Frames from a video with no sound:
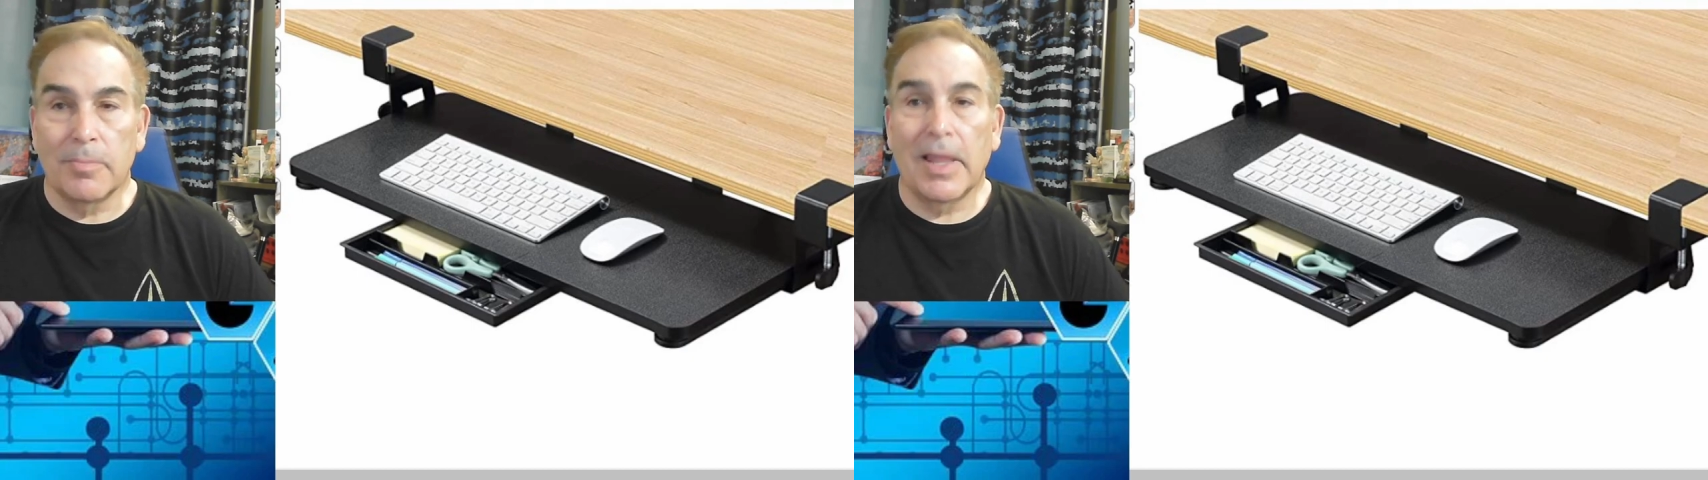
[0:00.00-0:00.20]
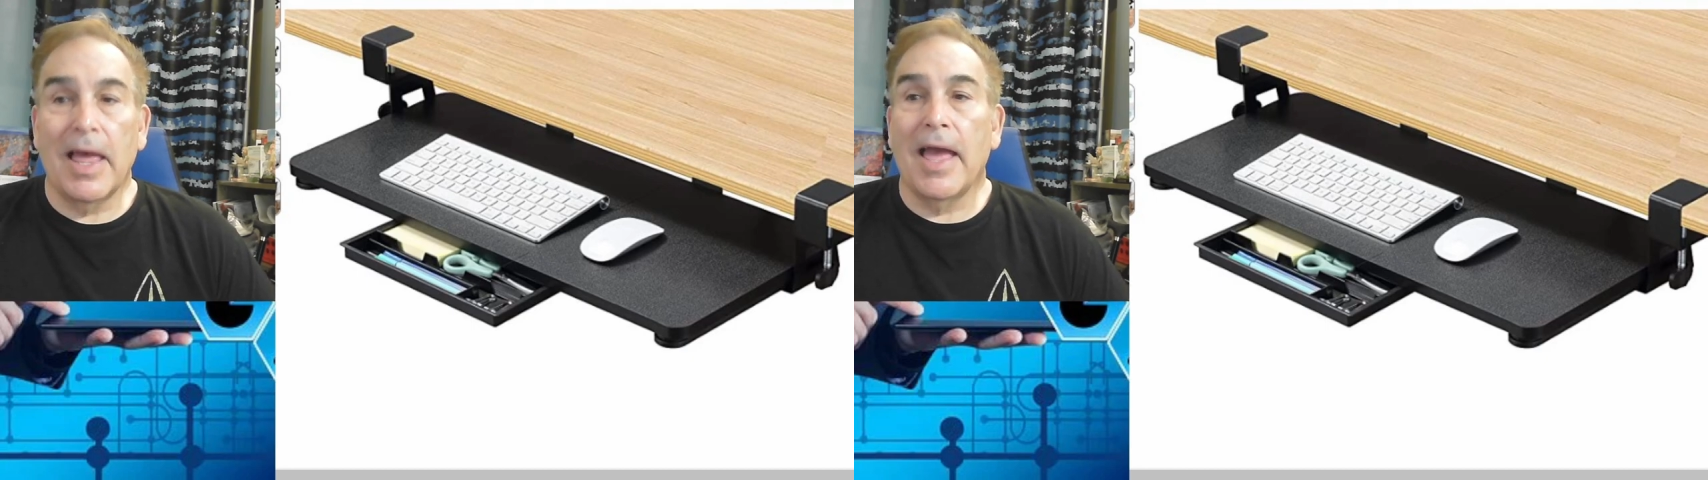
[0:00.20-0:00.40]

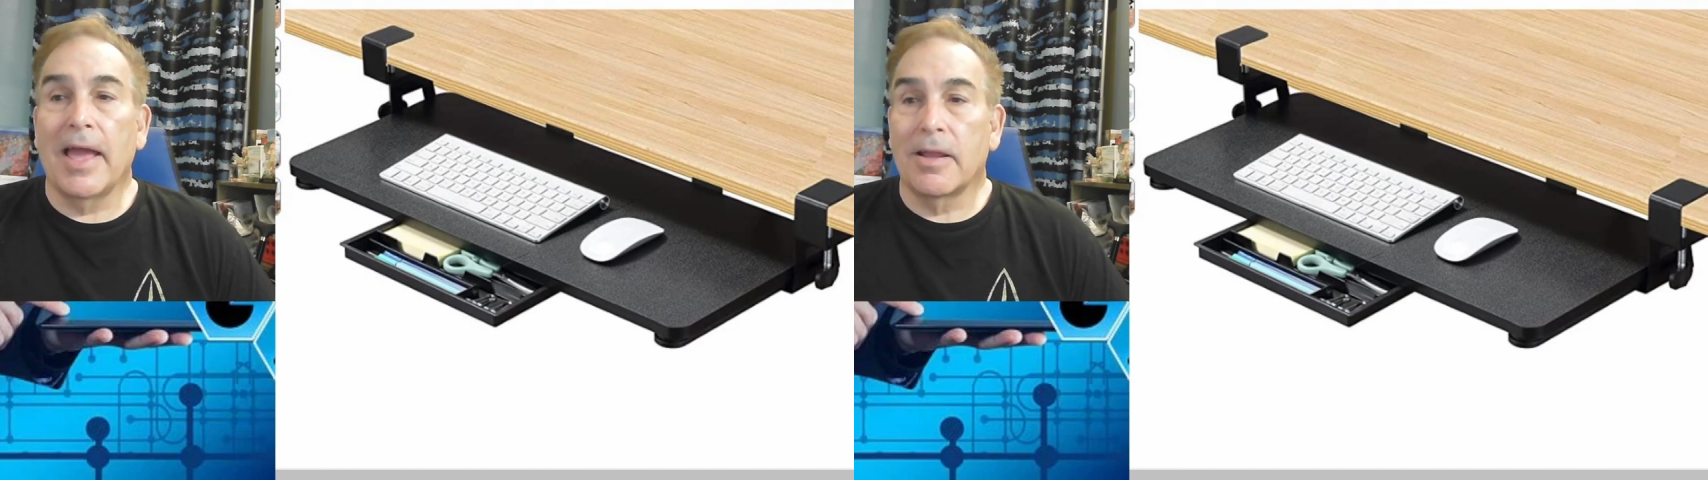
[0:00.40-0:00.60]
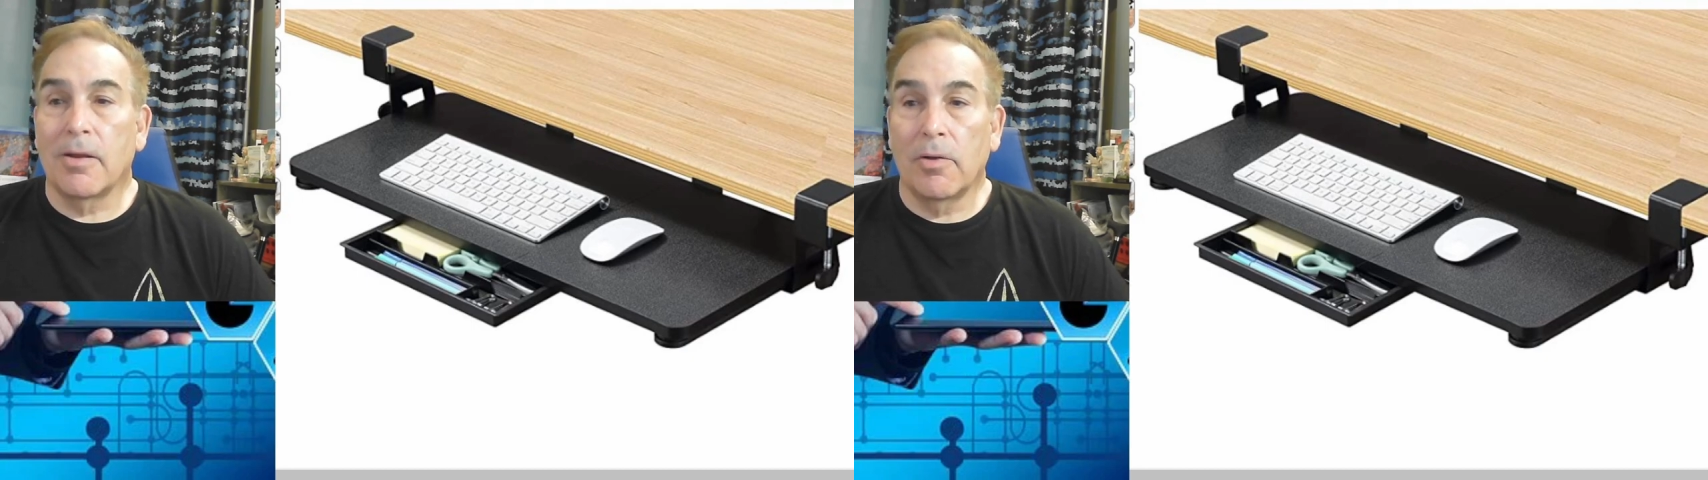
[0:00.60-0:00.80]

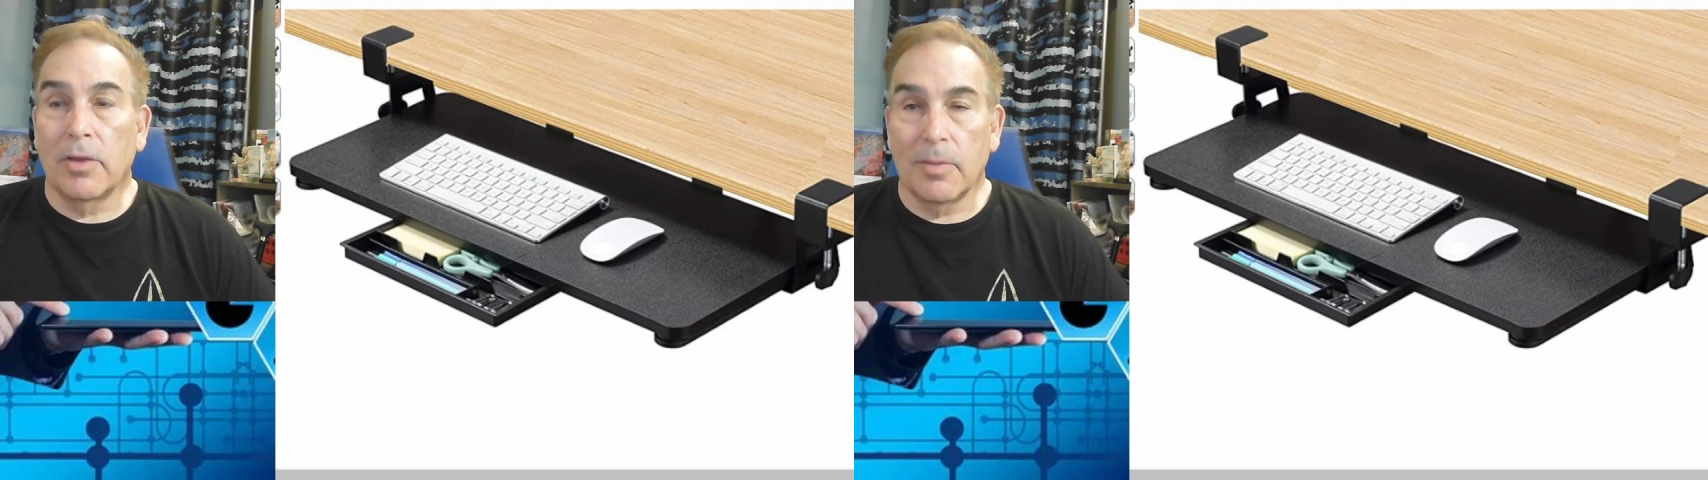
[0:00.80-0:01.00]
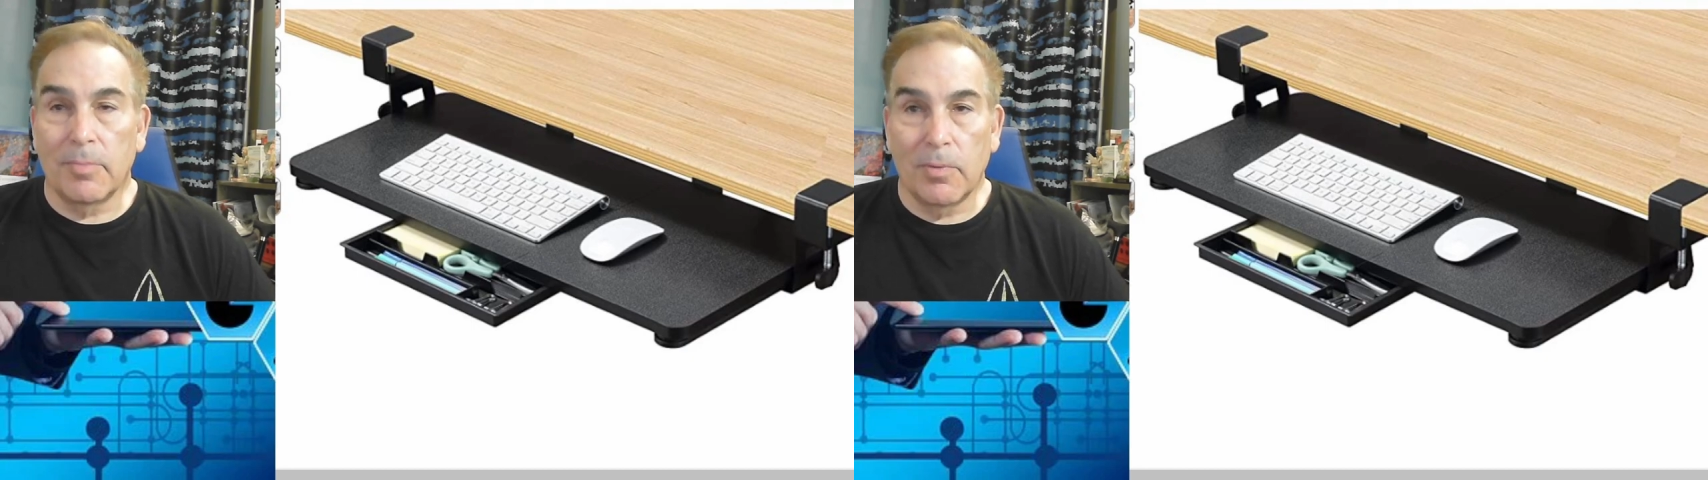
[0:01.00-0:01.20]
black,
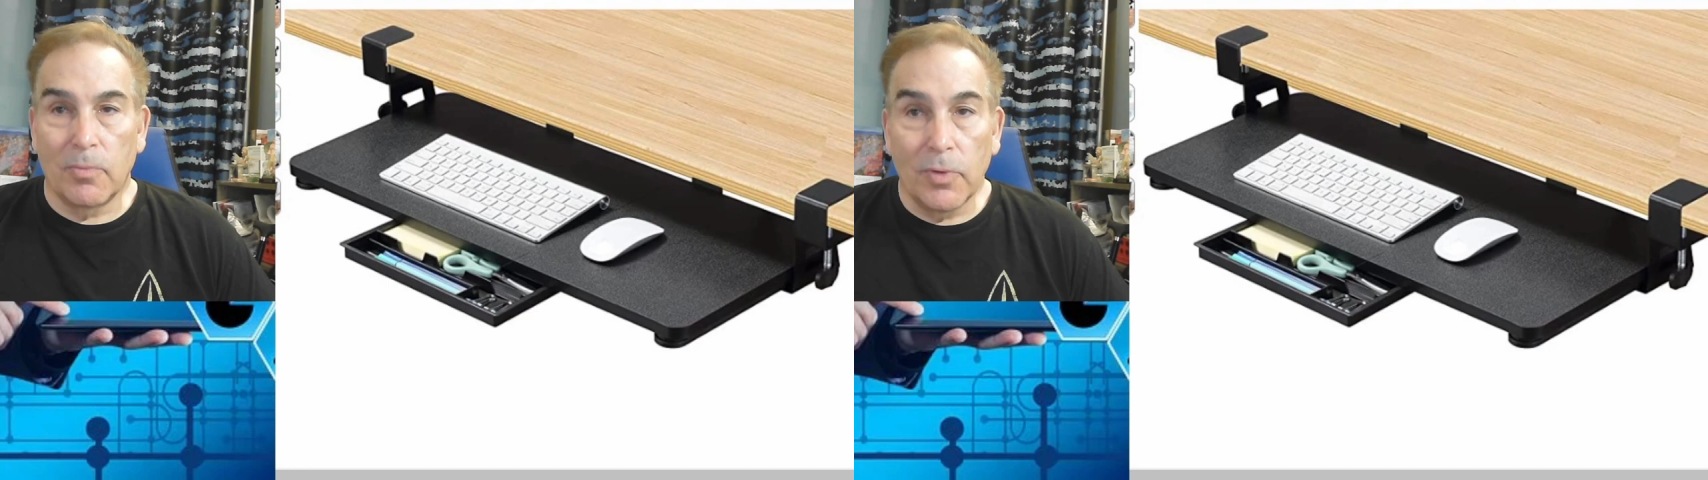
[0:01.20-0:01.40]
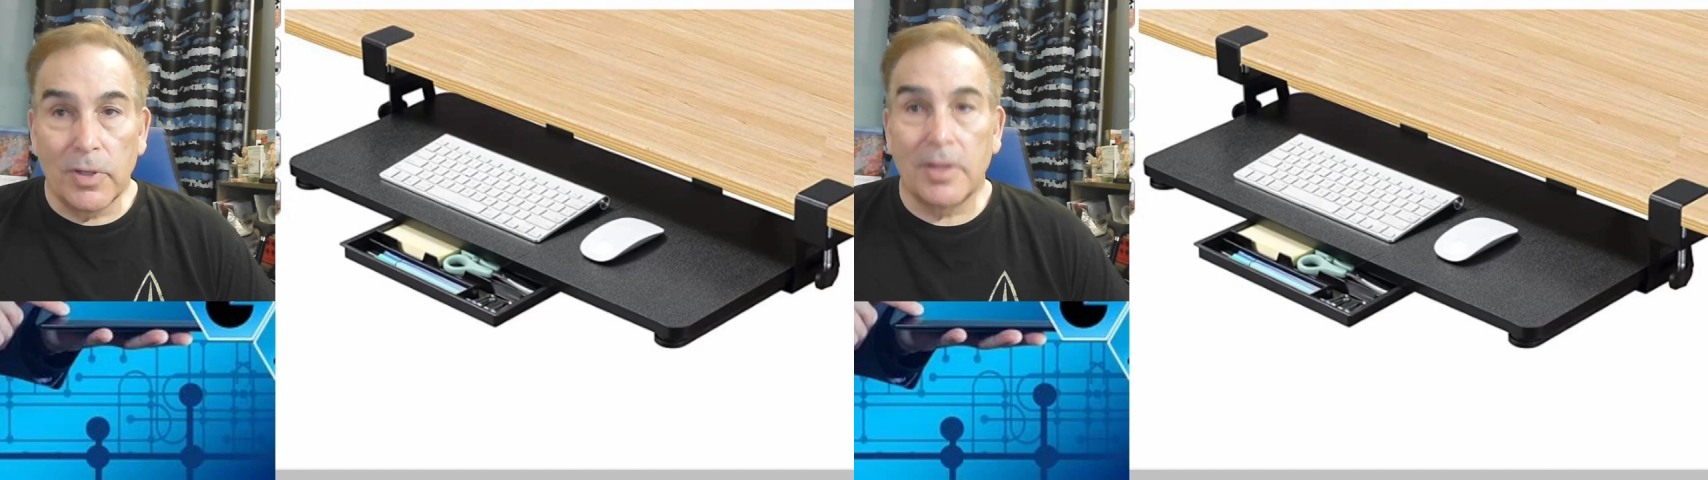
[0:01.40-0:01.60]
it can be
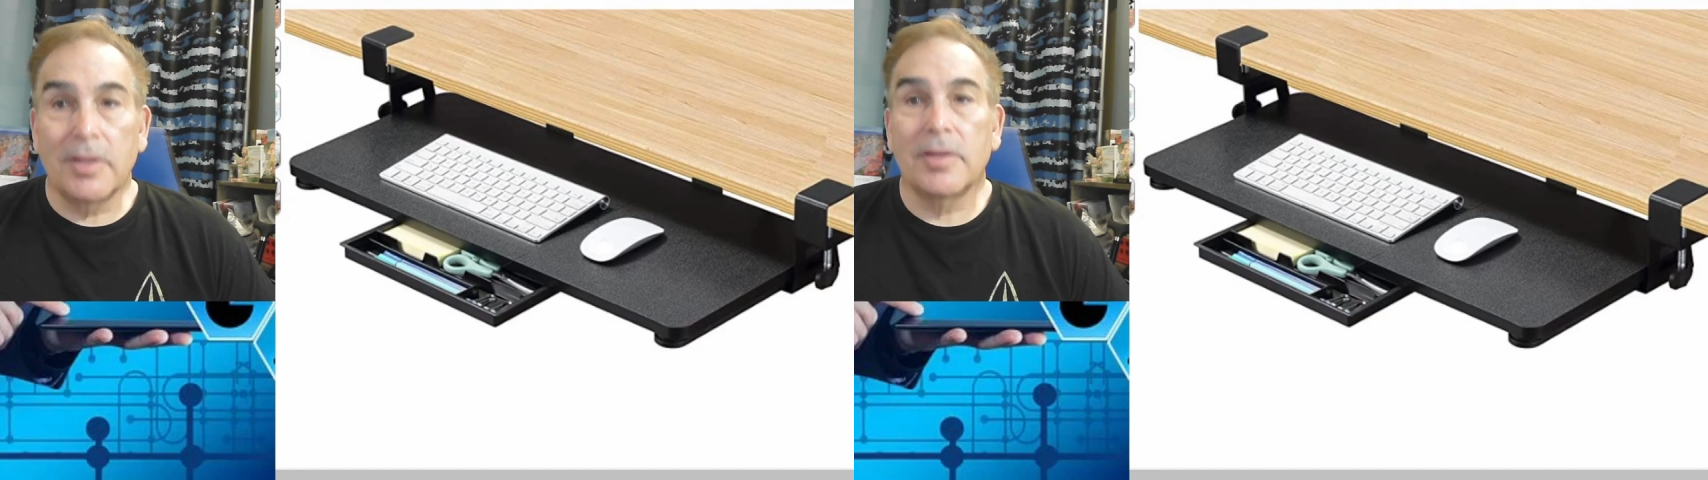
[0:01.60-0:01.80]
wood,